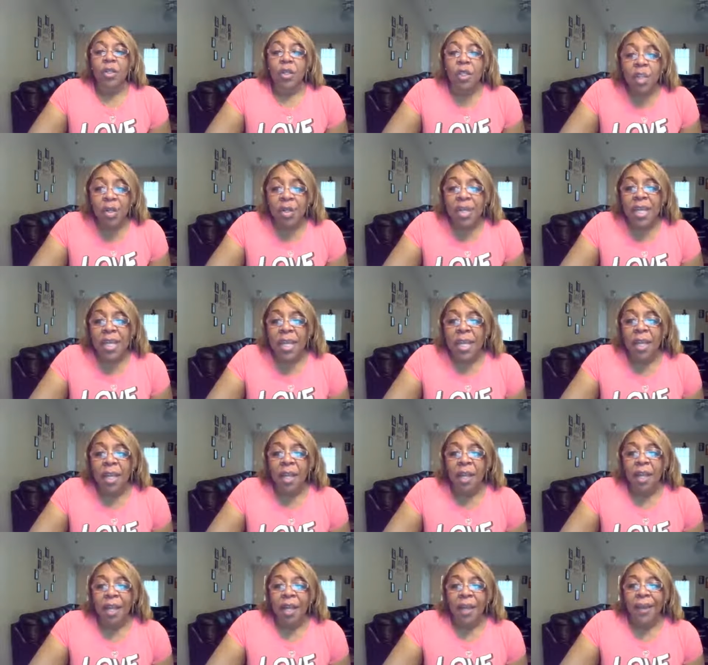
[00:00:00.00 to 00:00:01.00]

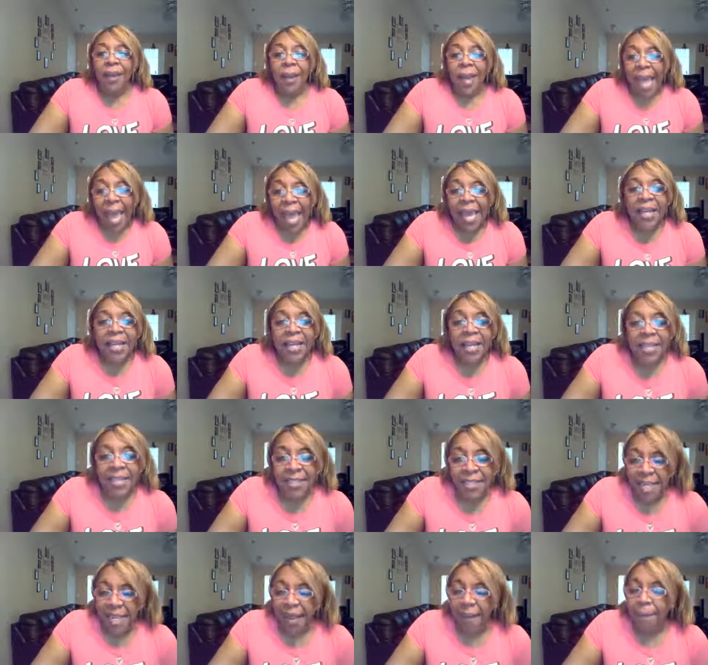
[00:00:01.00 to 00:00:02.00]
looking at an
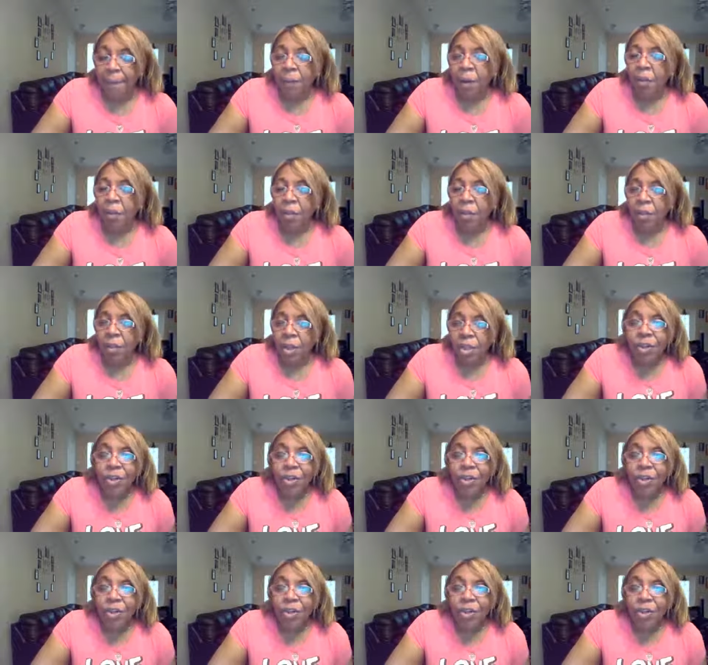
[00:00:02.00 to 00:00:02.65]
example.